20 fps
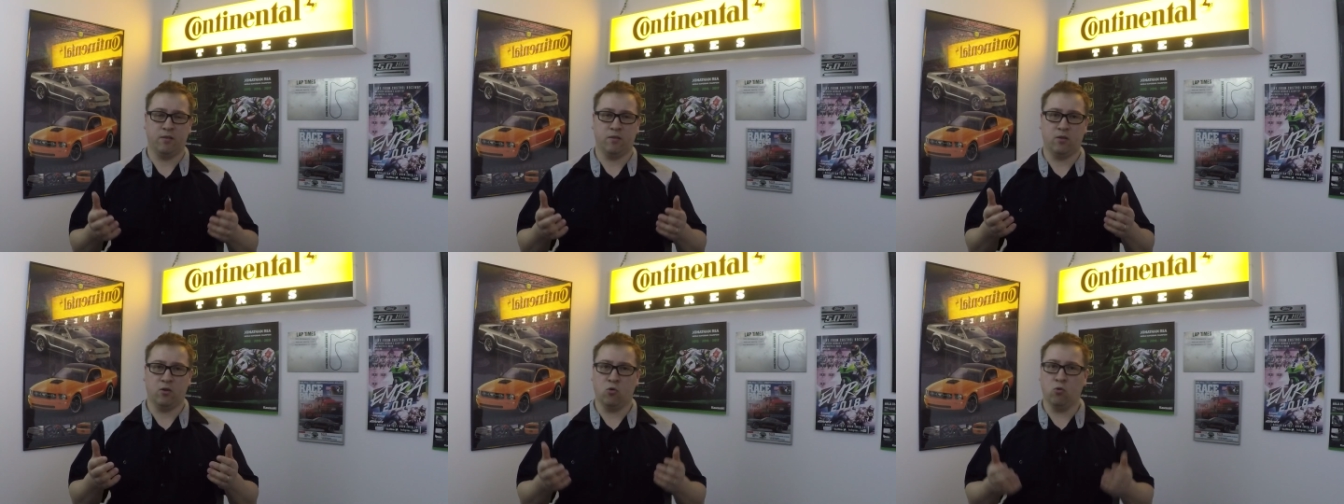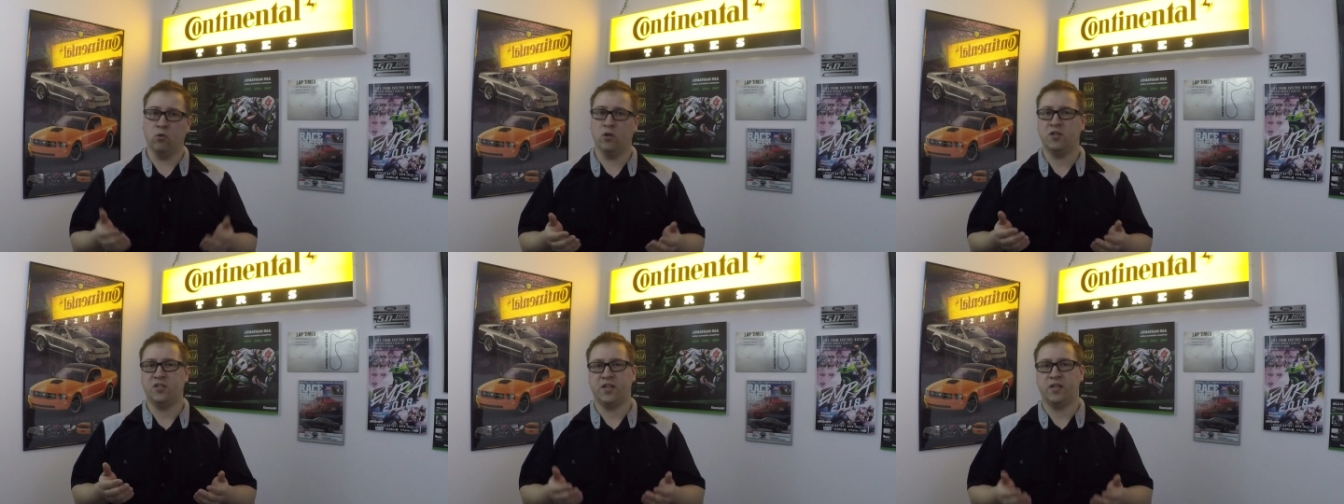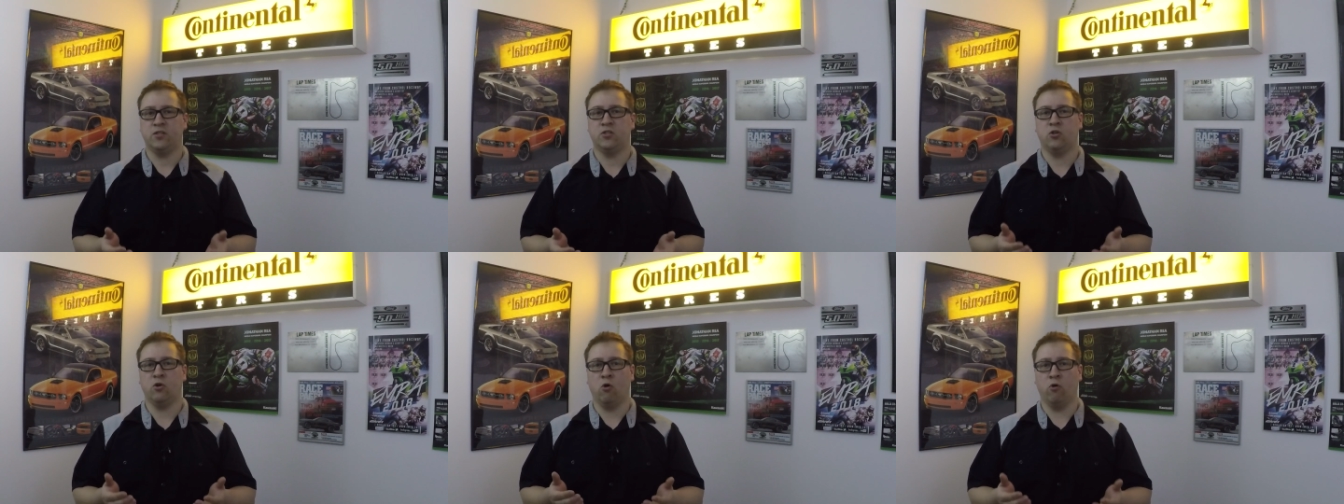the coolant
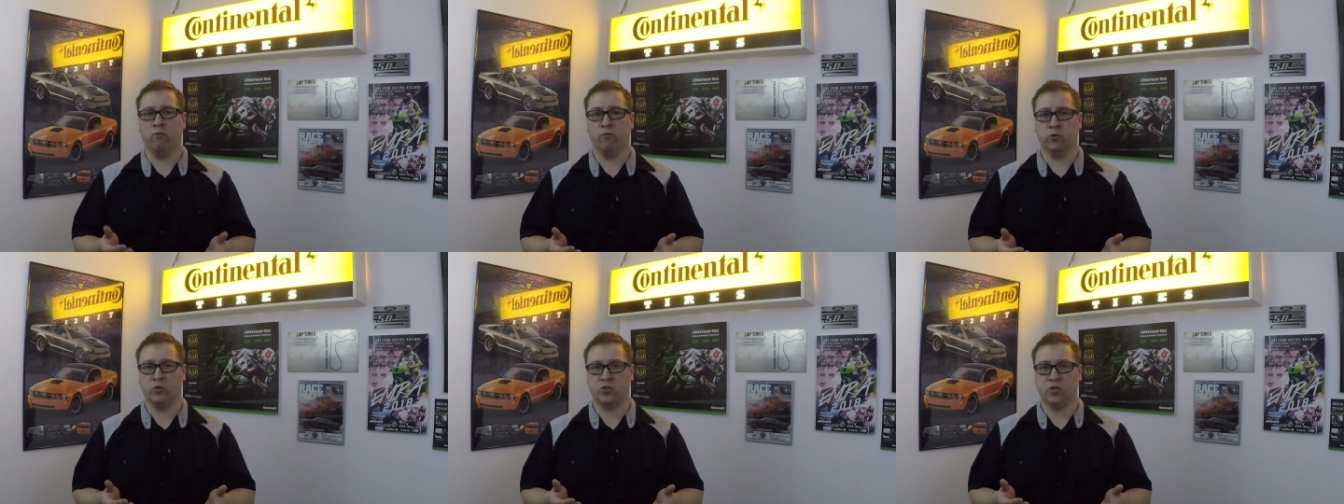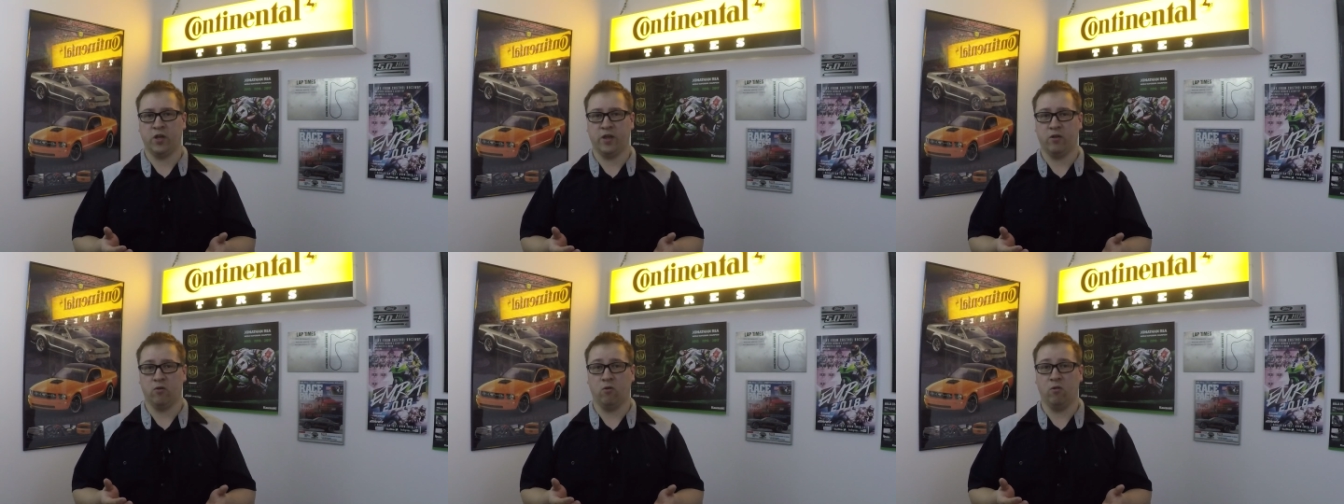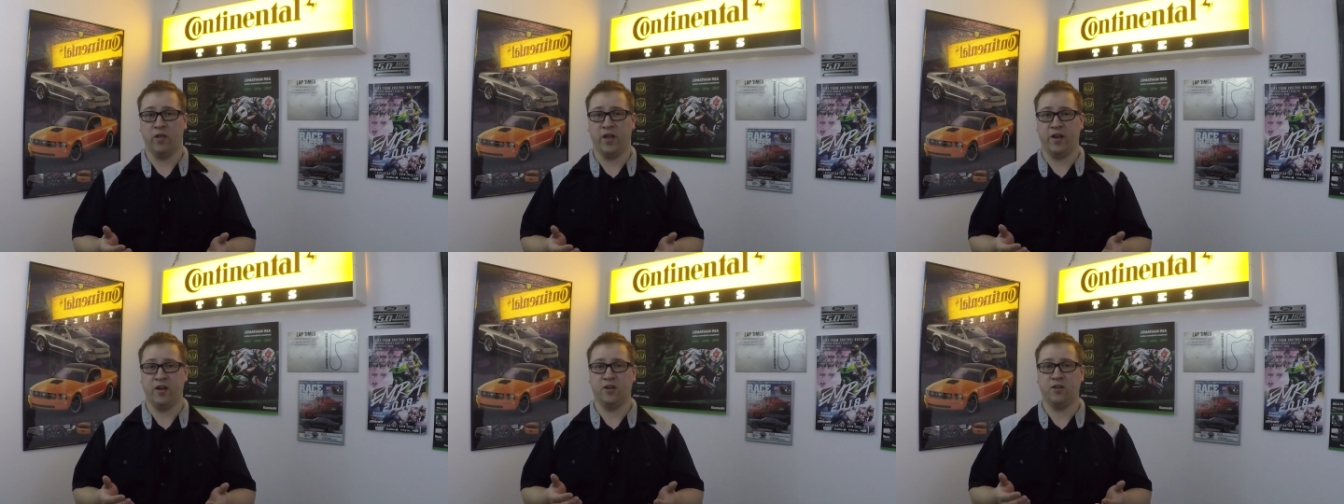tends to
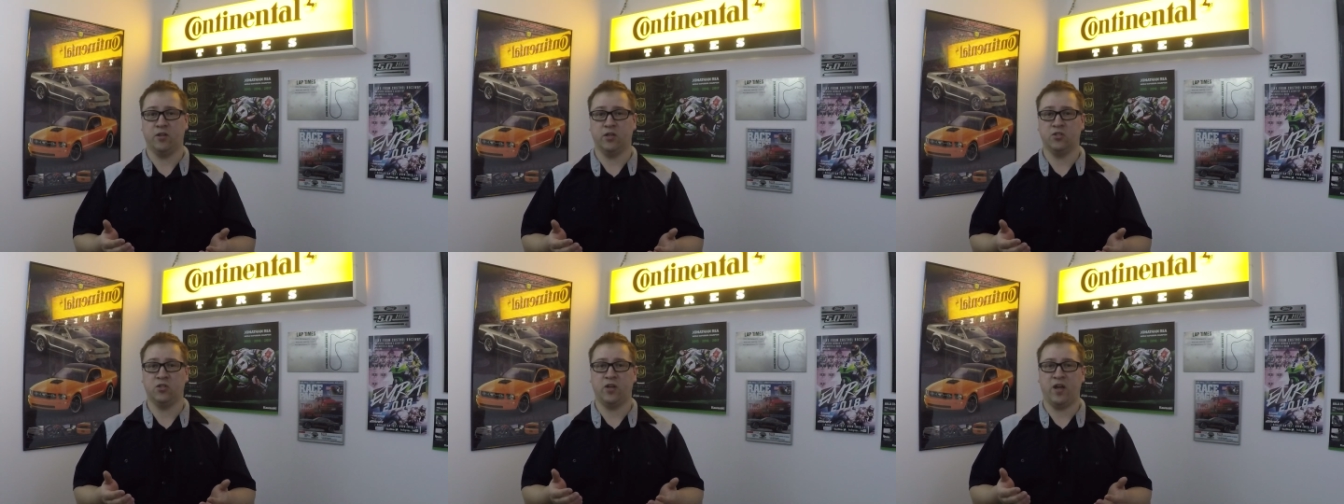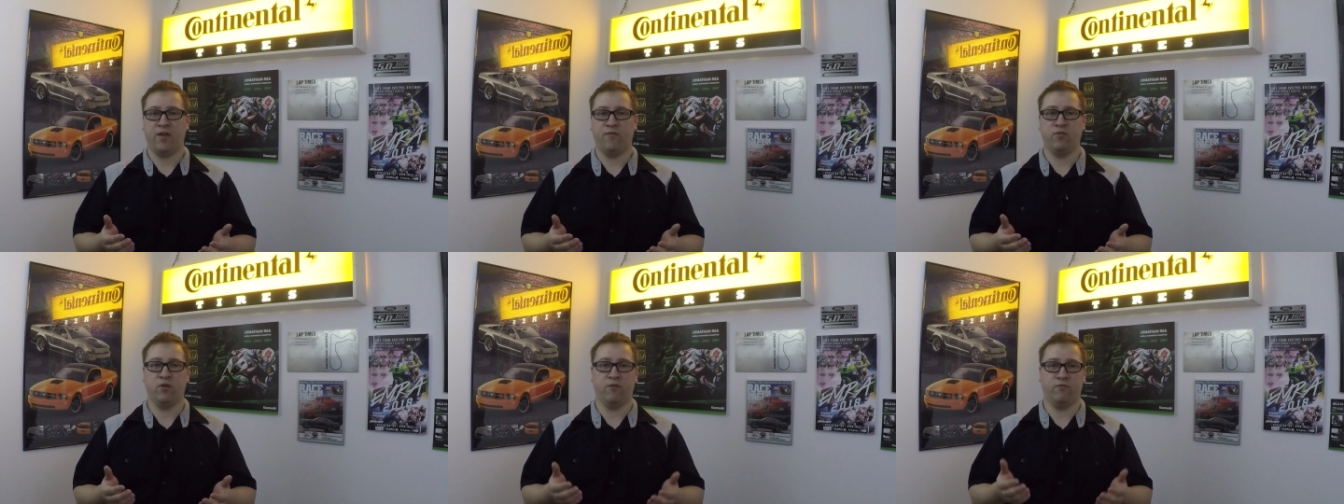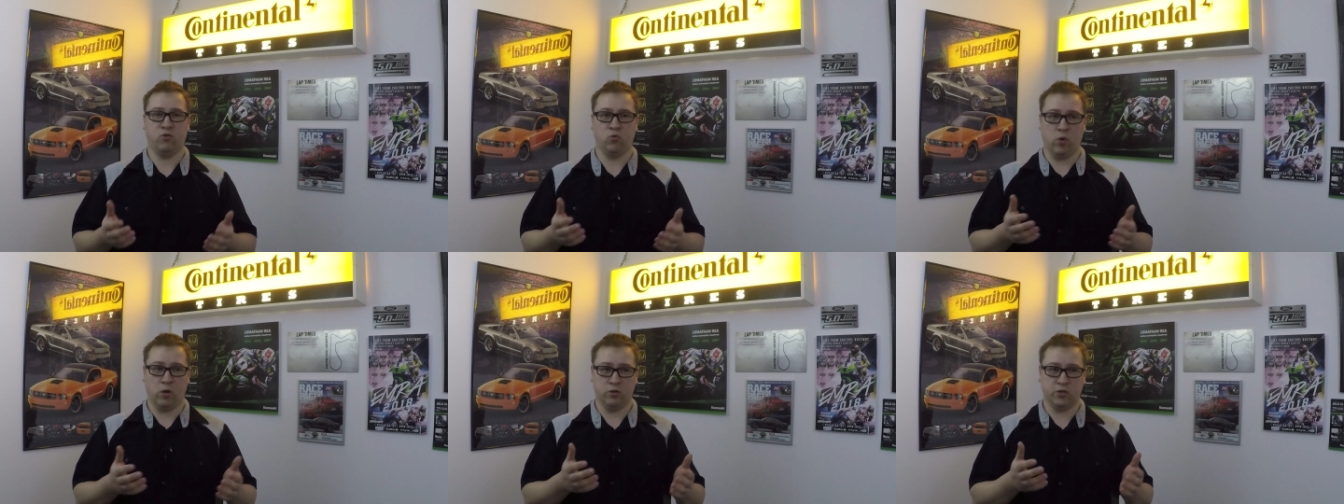overcycle and it doesn't have
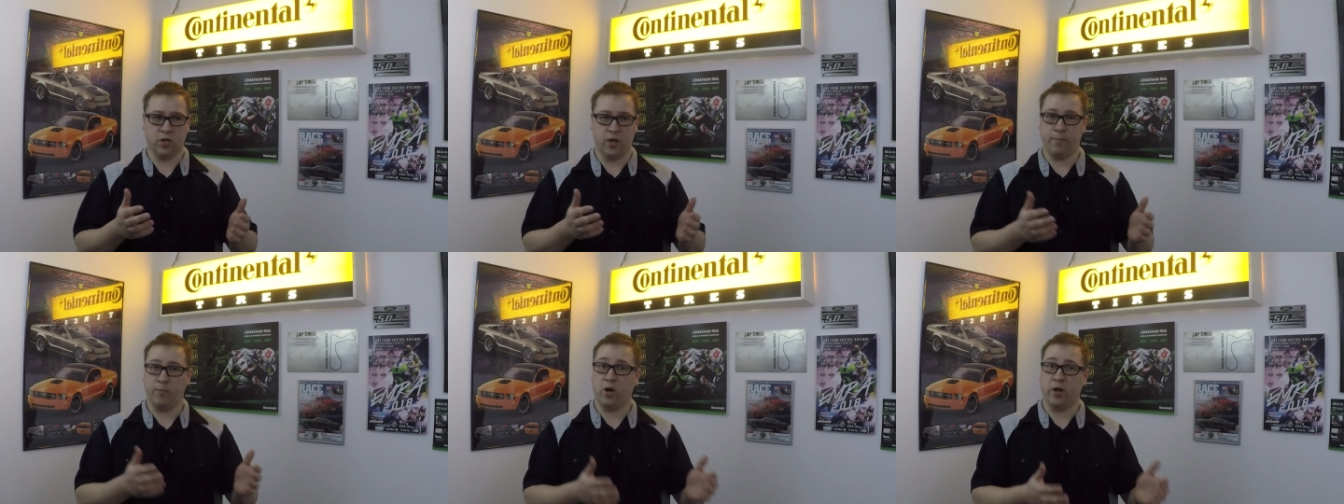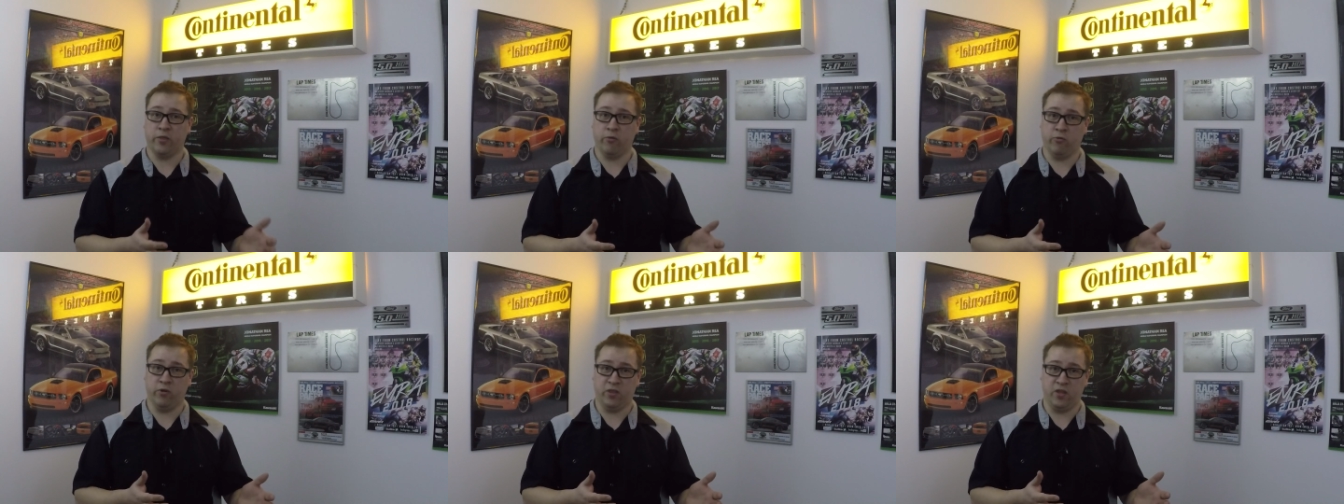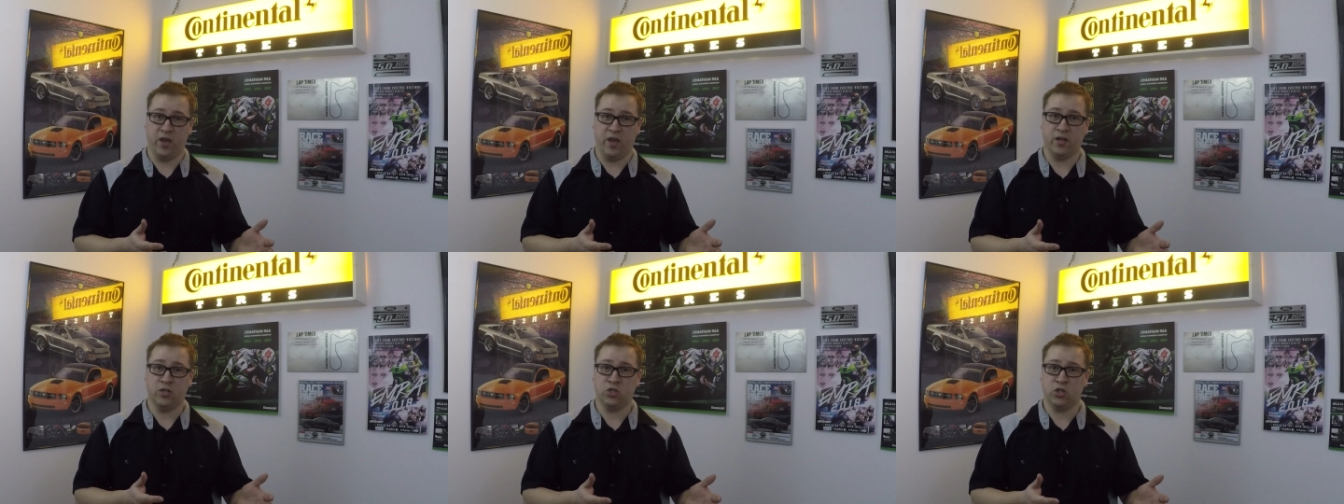enough dwell time either in
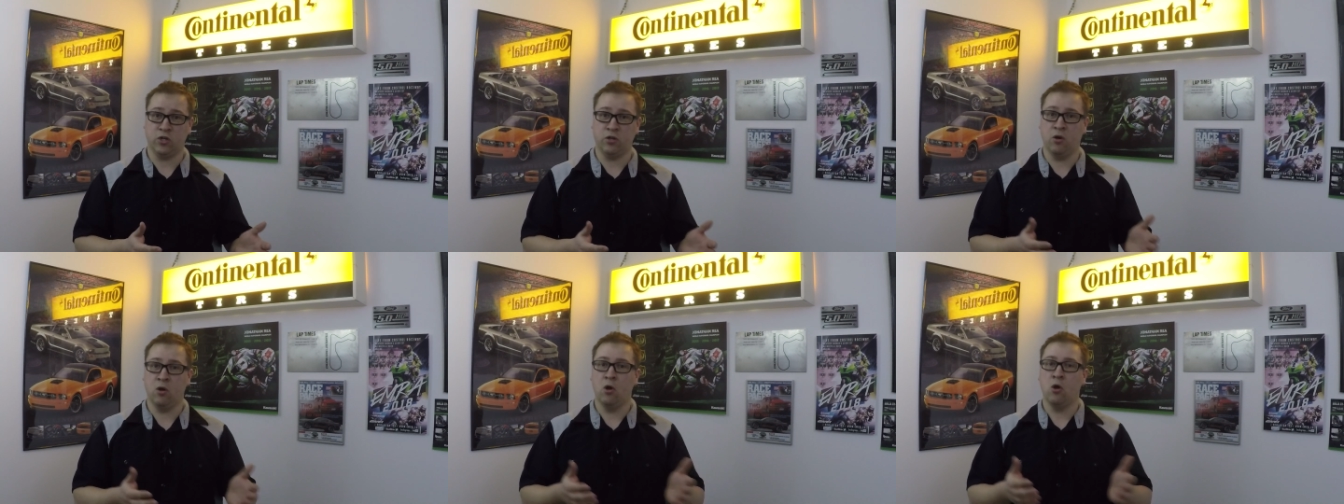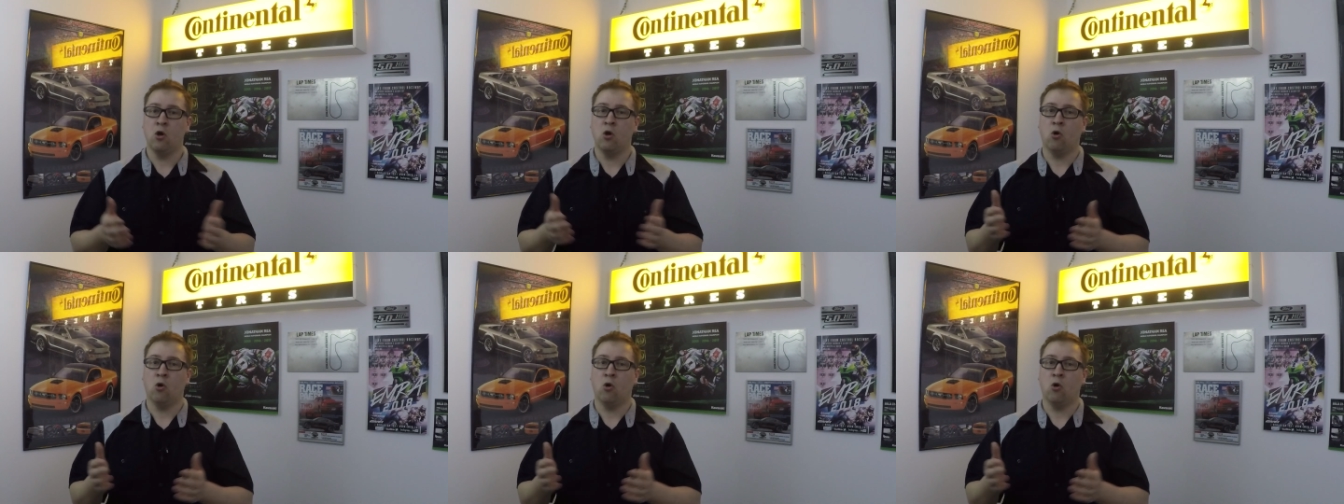the engine